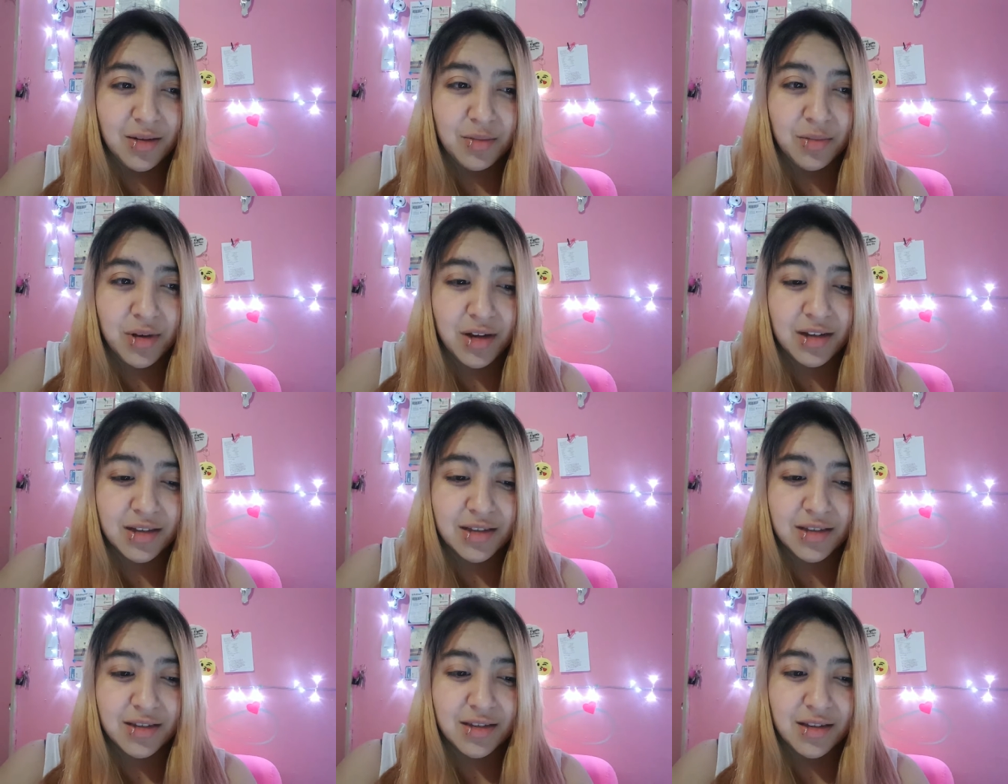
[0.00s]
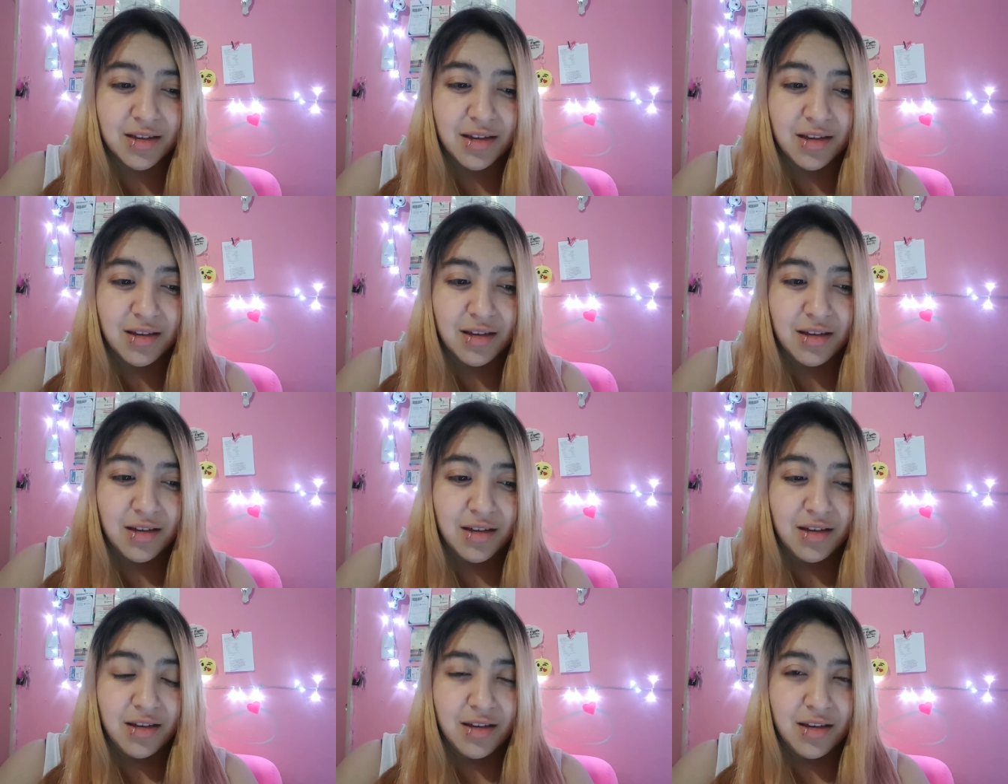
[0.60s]
But
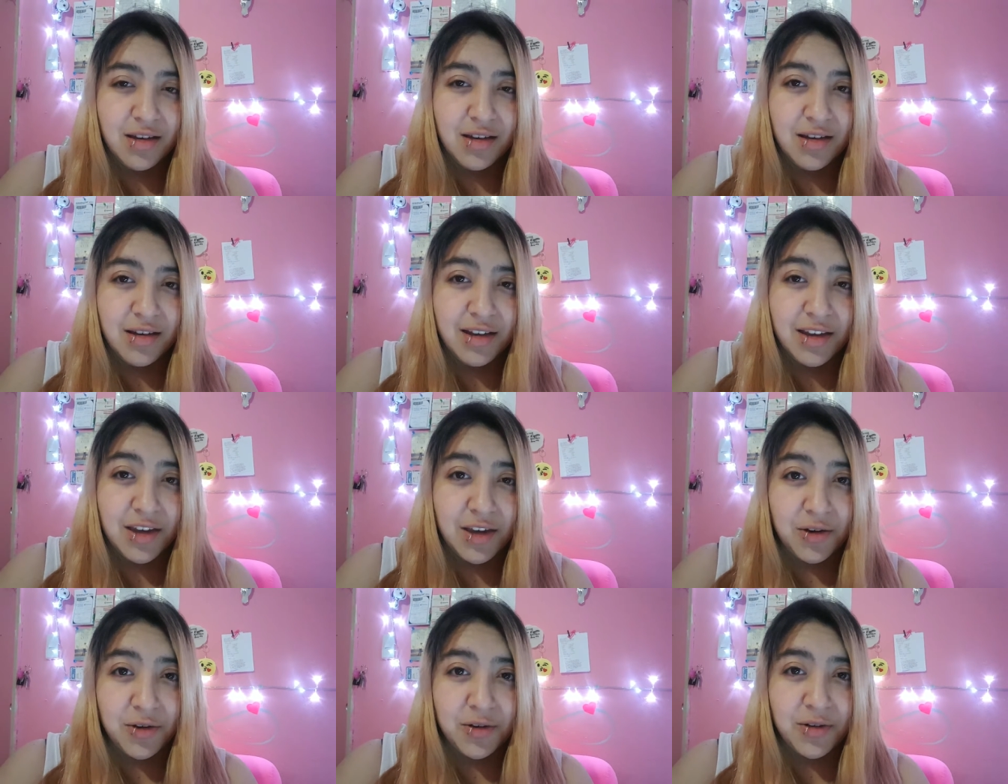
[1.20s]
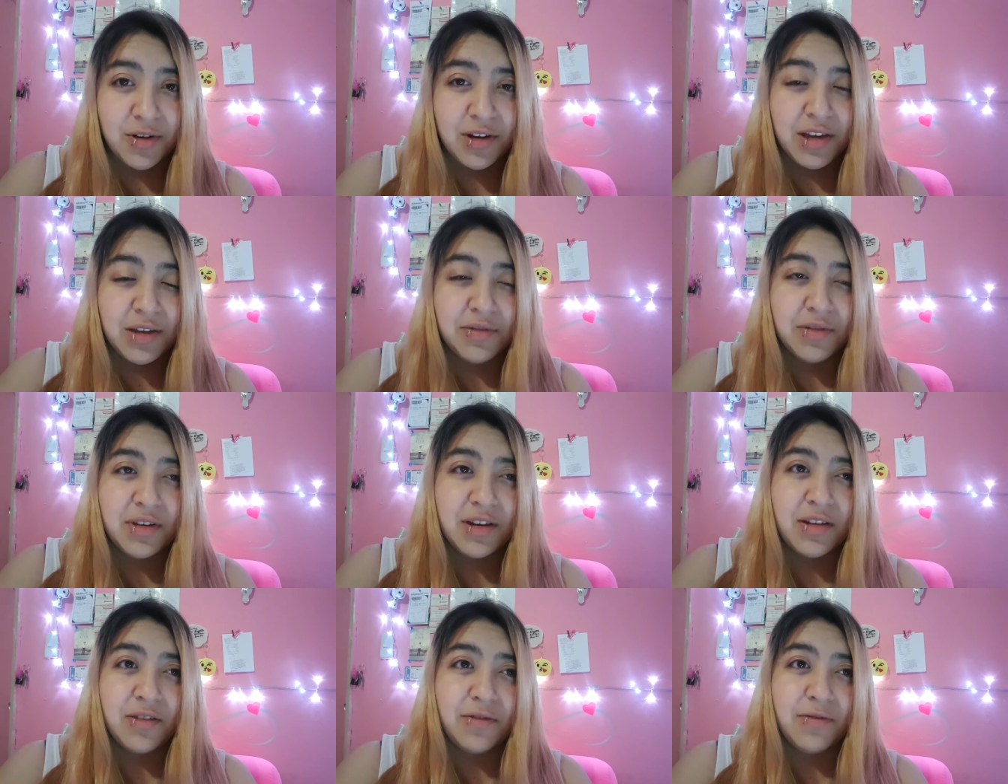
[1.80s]
here,
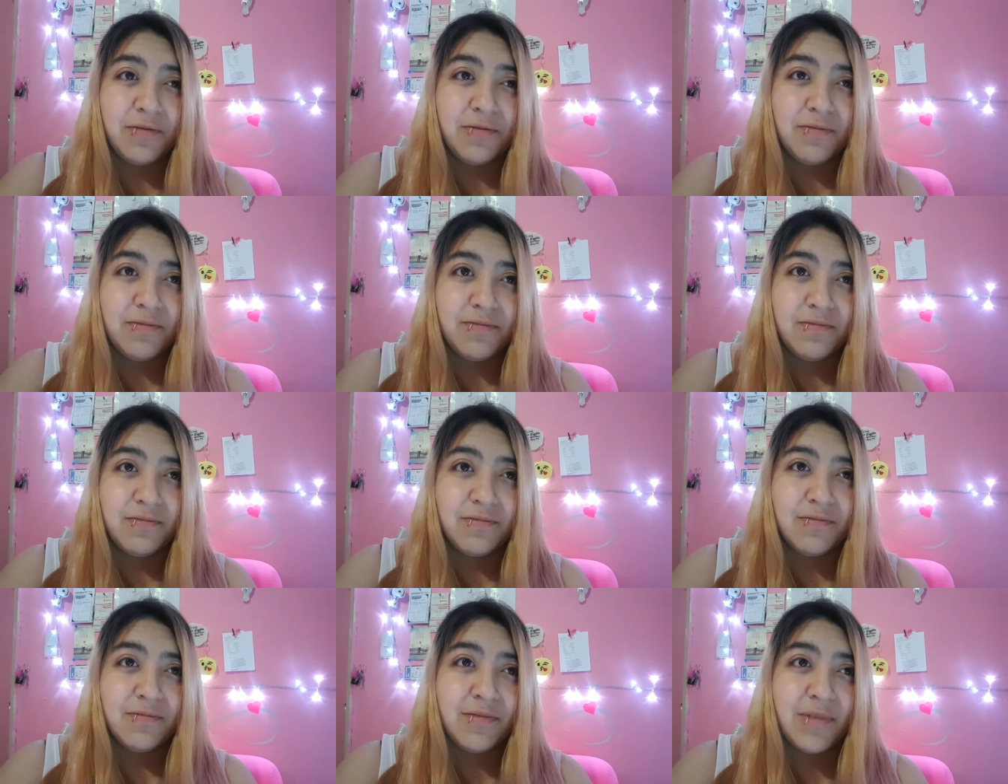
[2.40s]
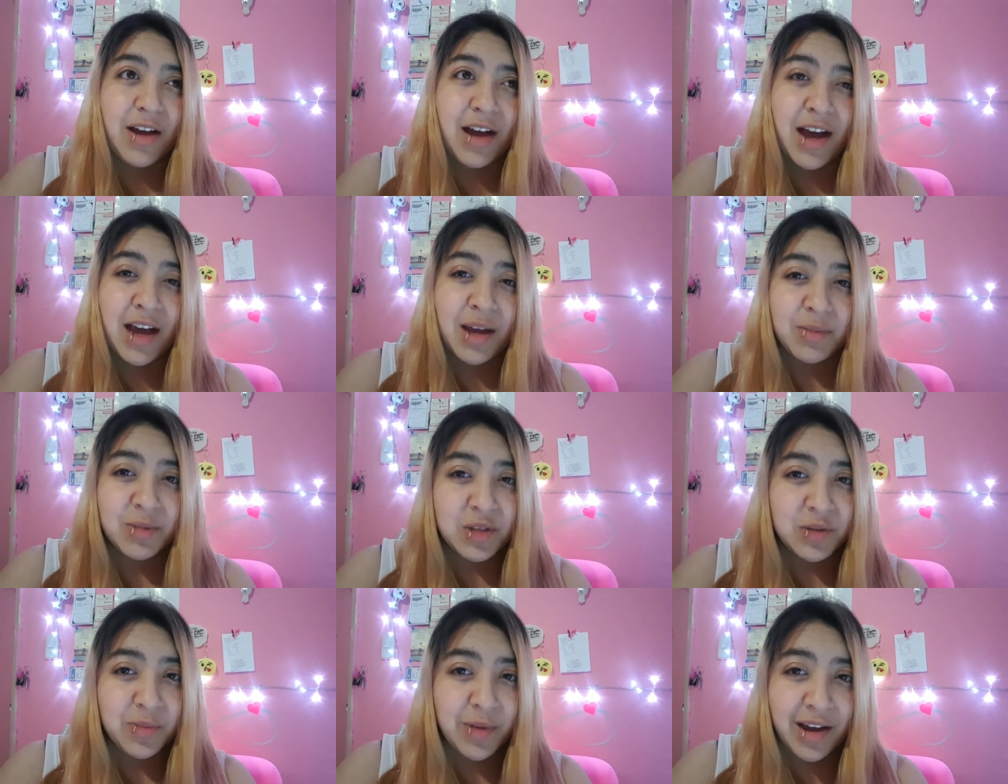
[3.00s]
even if
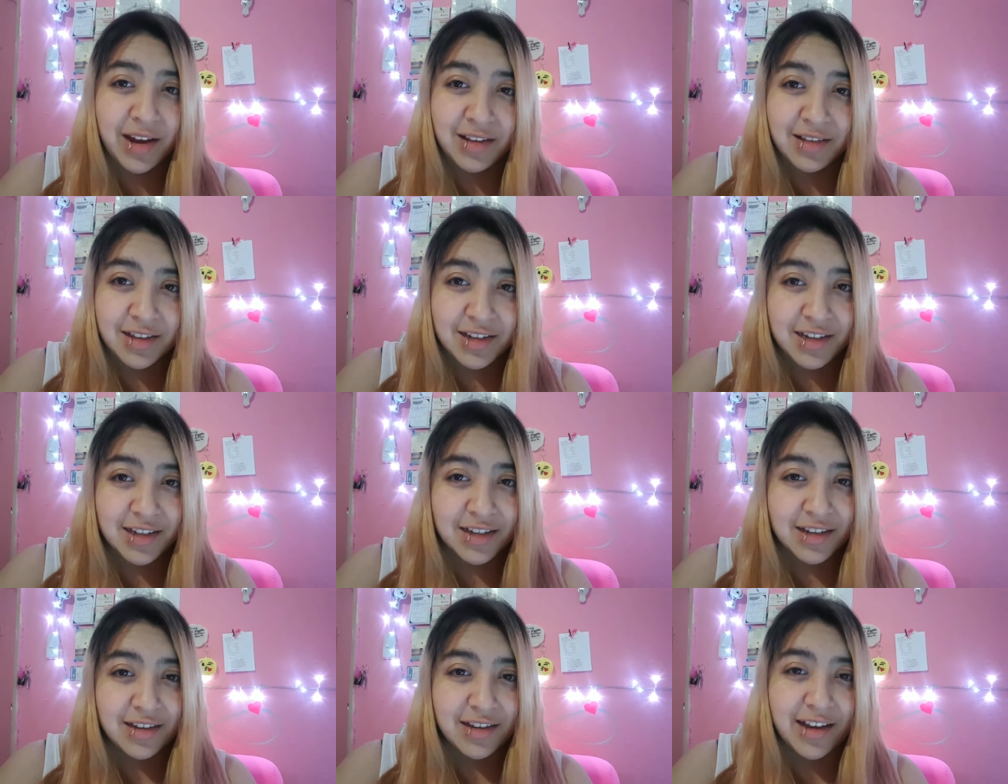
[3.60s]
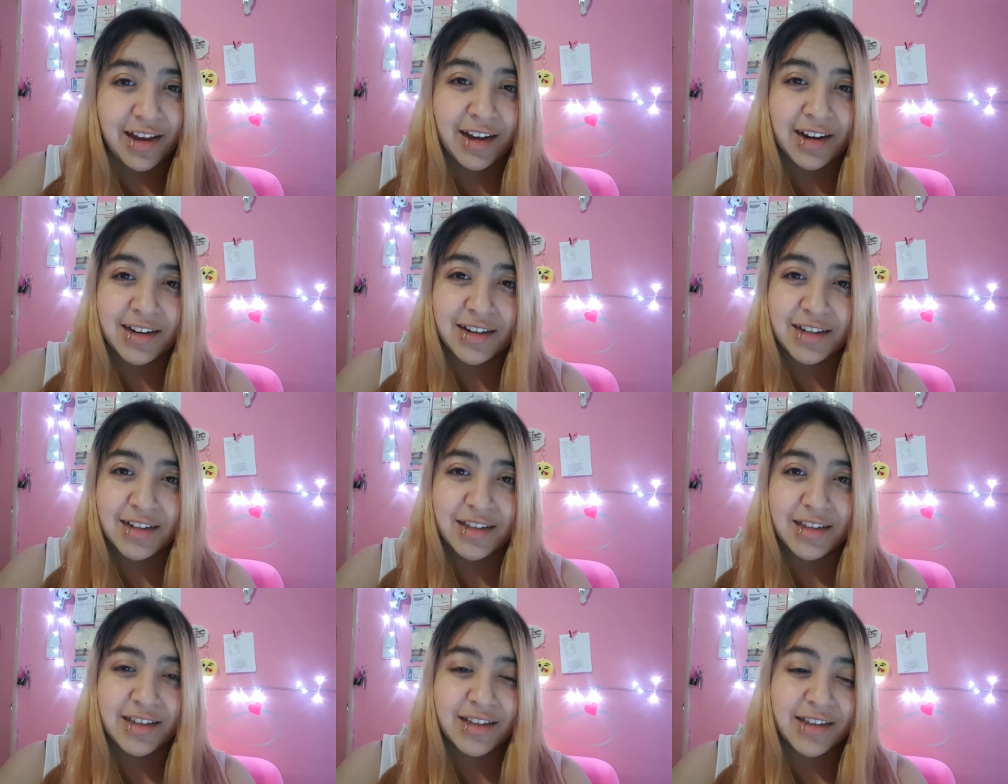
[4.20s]
I'm smiling
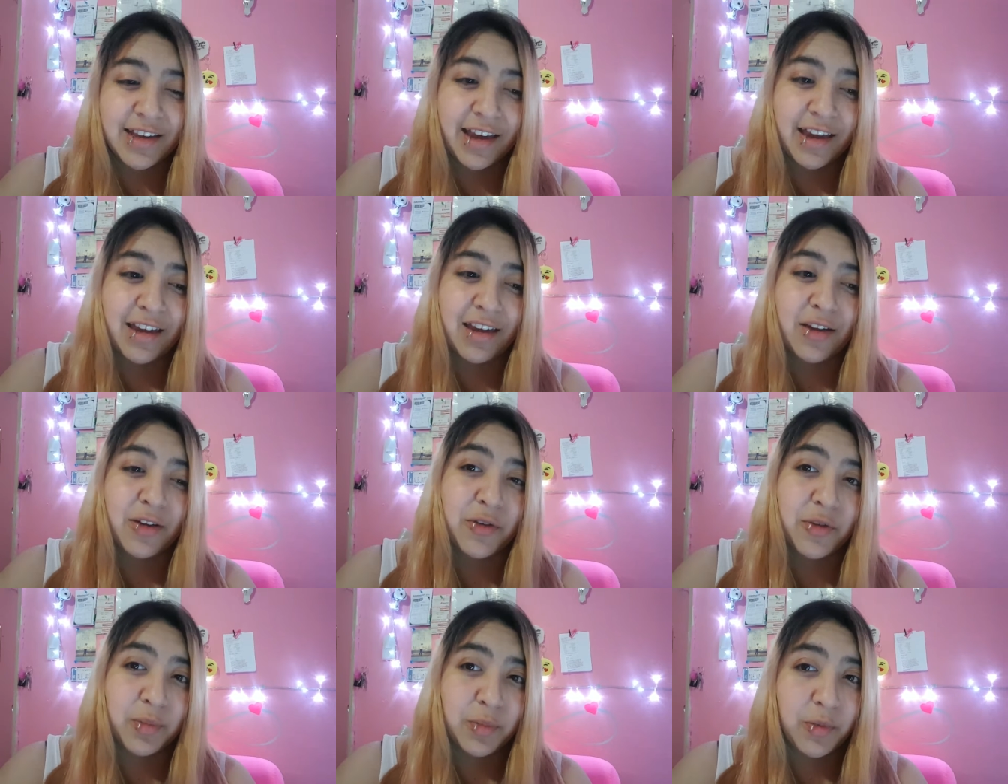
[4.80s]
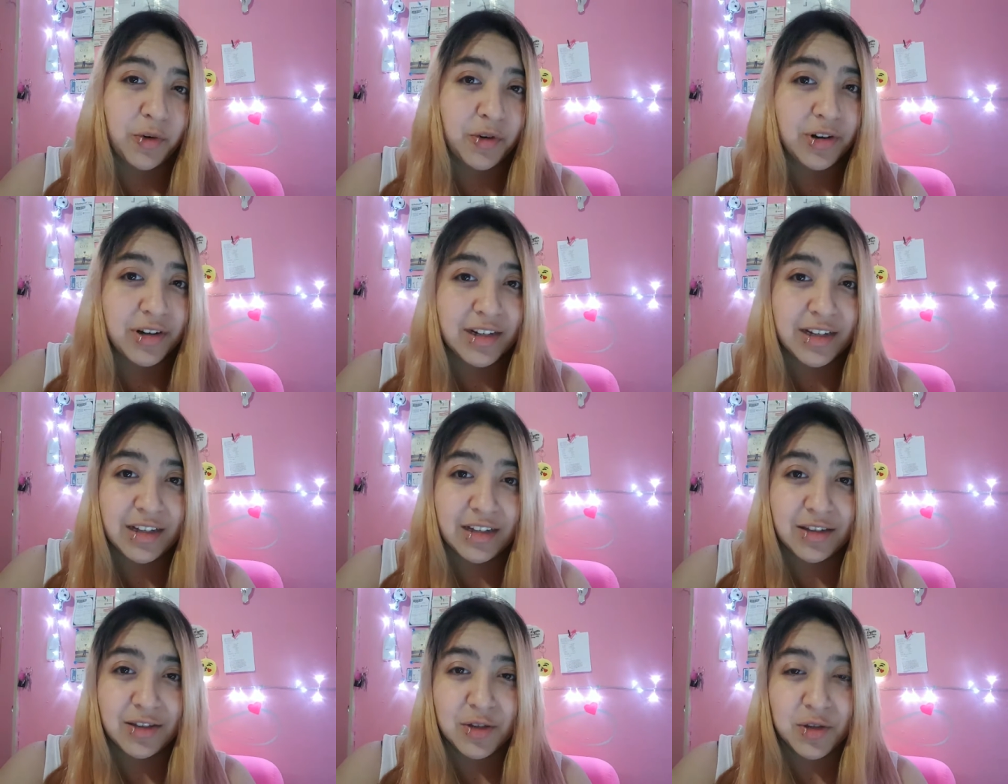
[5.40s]
and say good
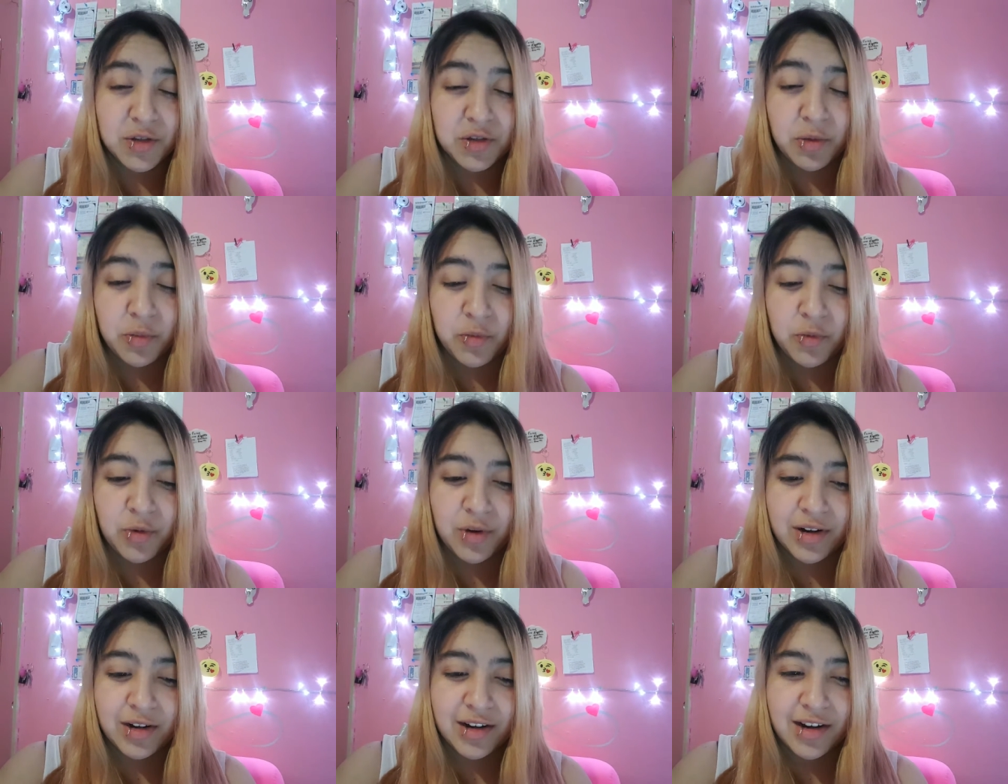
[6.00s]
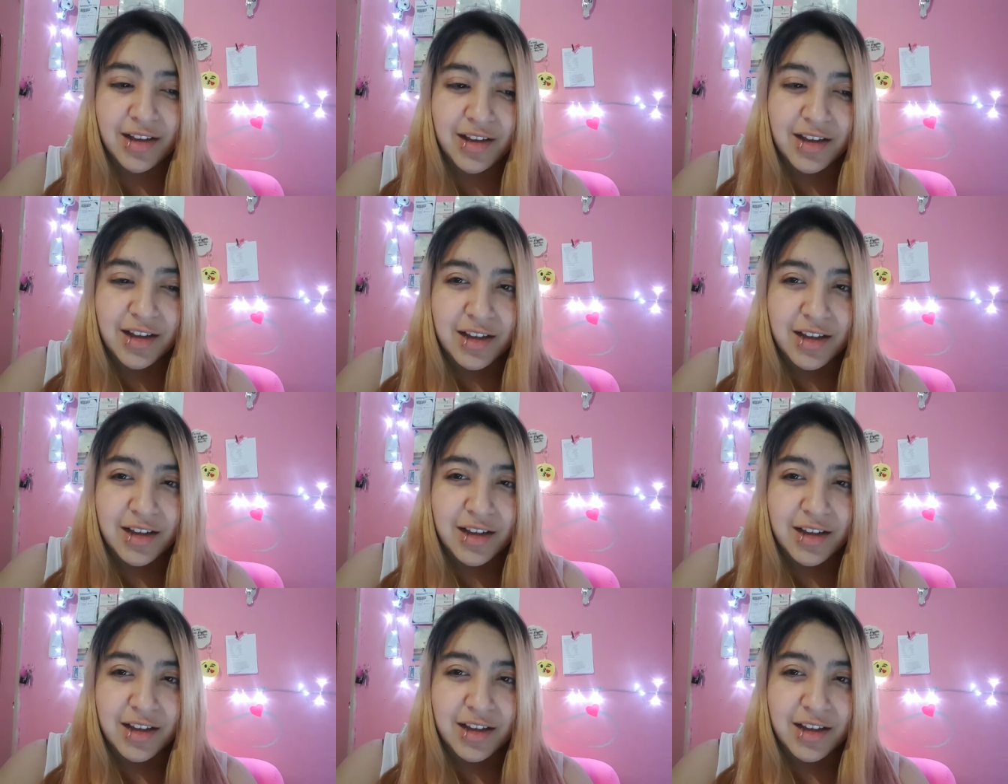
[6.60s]
morning to someone,